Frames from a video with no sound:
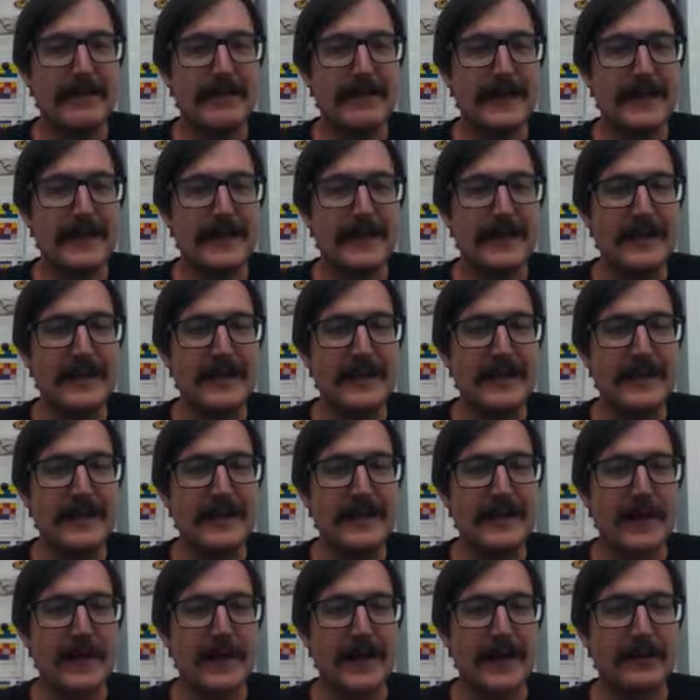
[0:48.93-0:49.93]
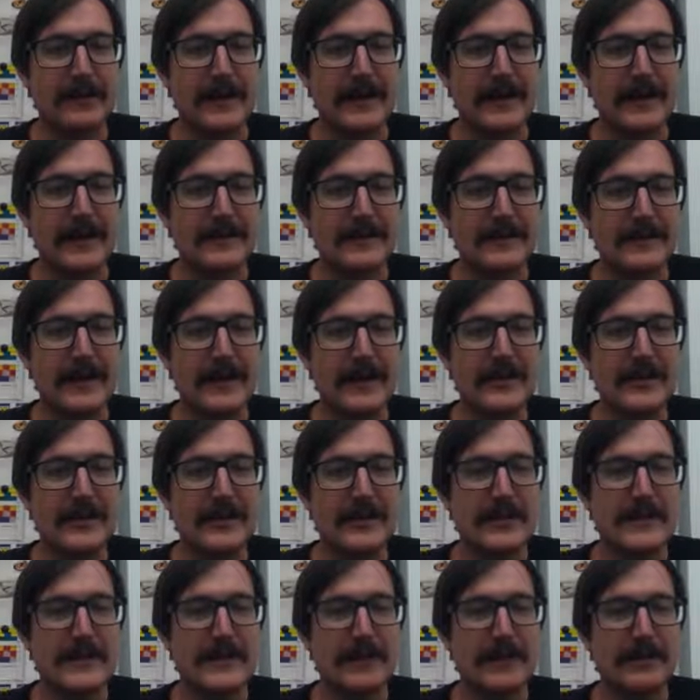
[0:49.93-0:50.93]
Evidence for matter waves. Okay,
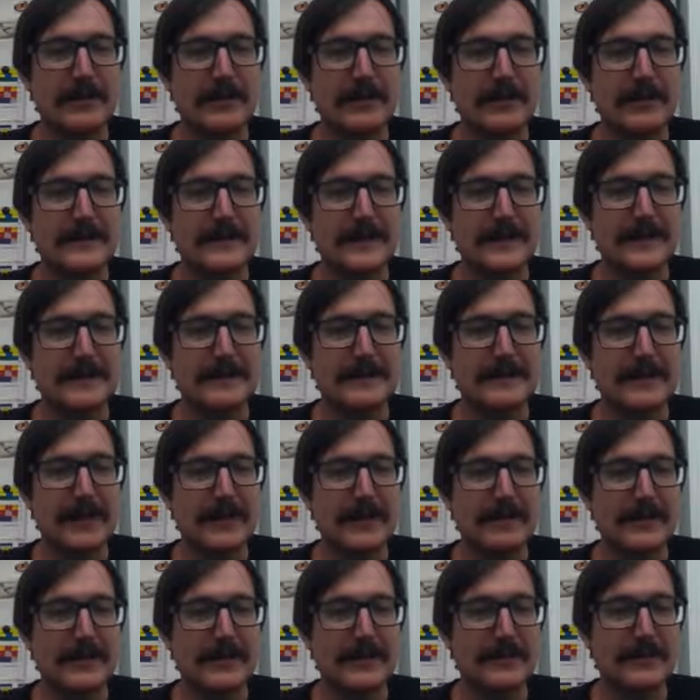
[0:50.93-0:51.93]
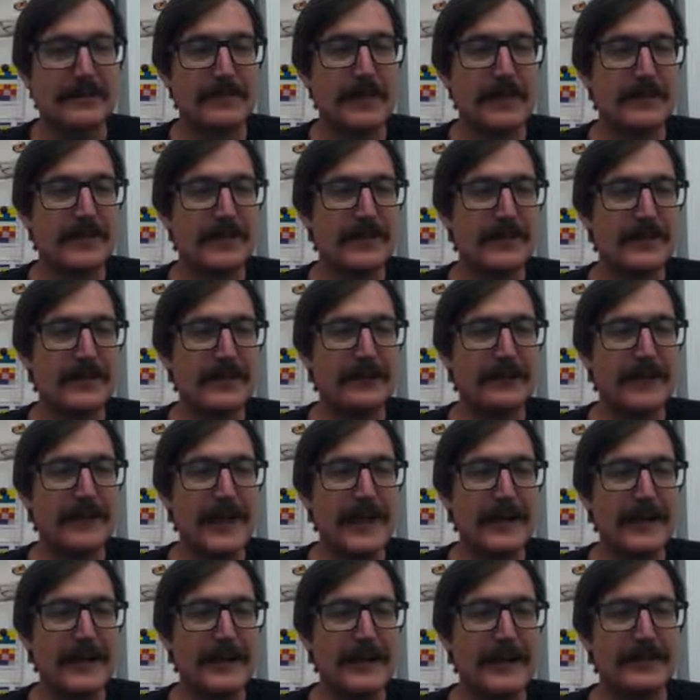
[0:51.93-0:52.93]
the double slit experiment. Do you remember
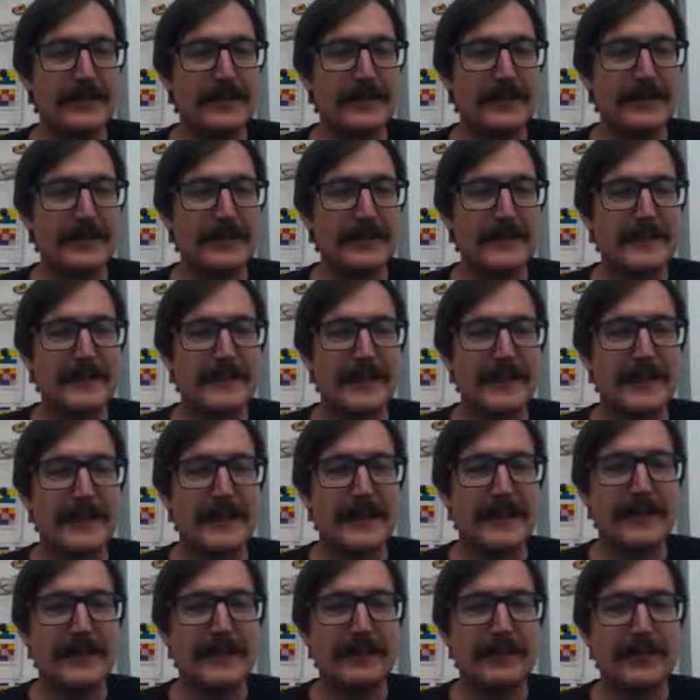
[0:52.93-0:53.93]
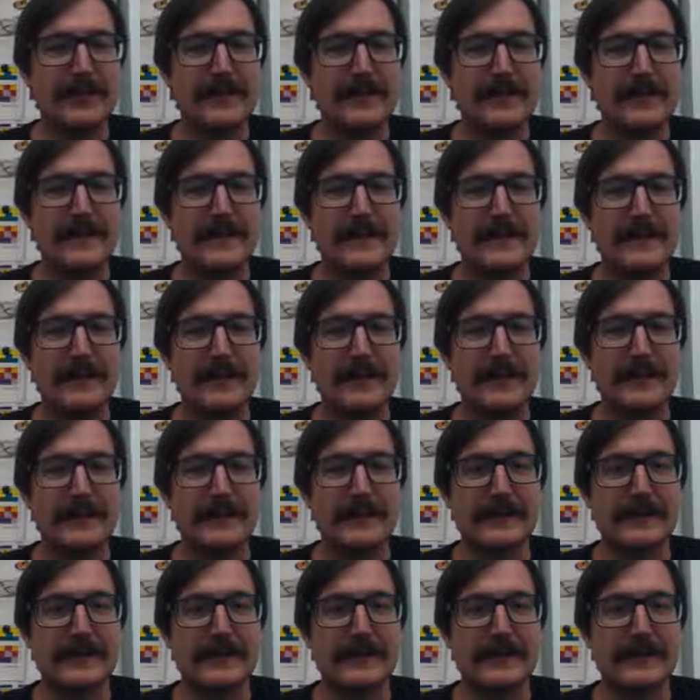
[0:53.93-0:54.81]
diffraction that we studied in the previous unit?